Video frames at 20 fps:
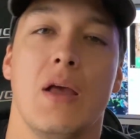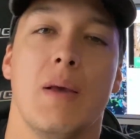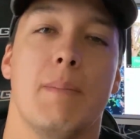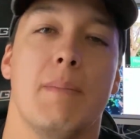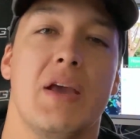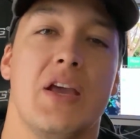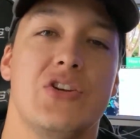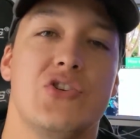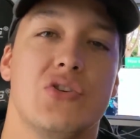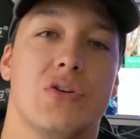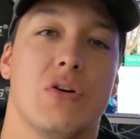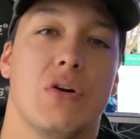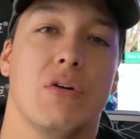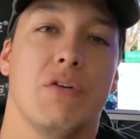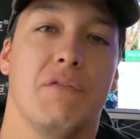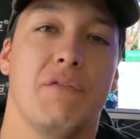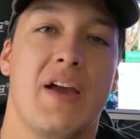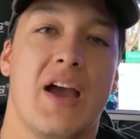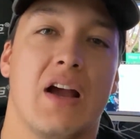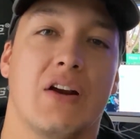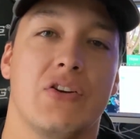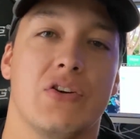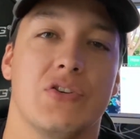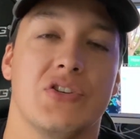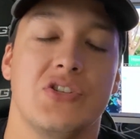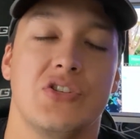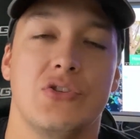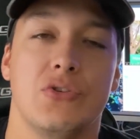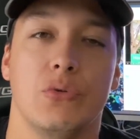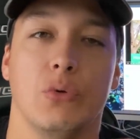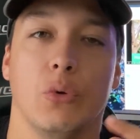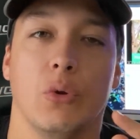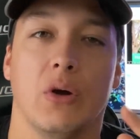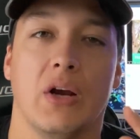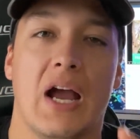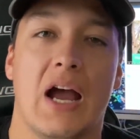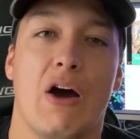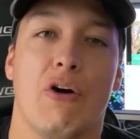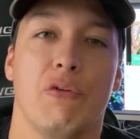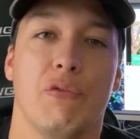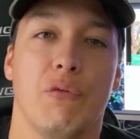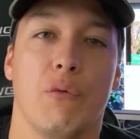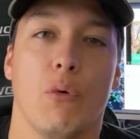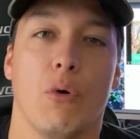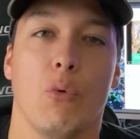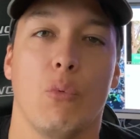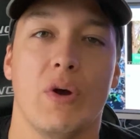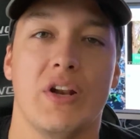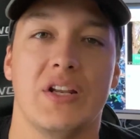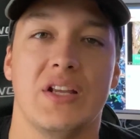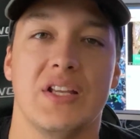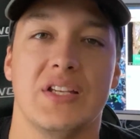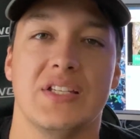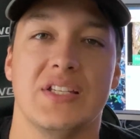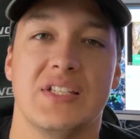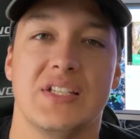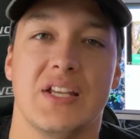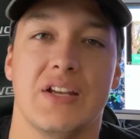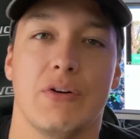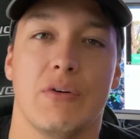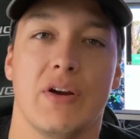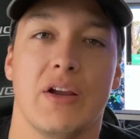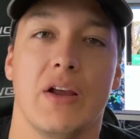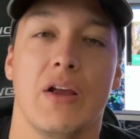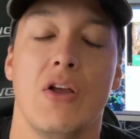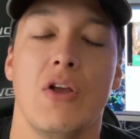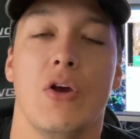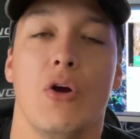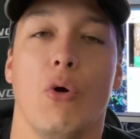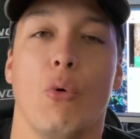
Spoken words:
major factors to look out for when considering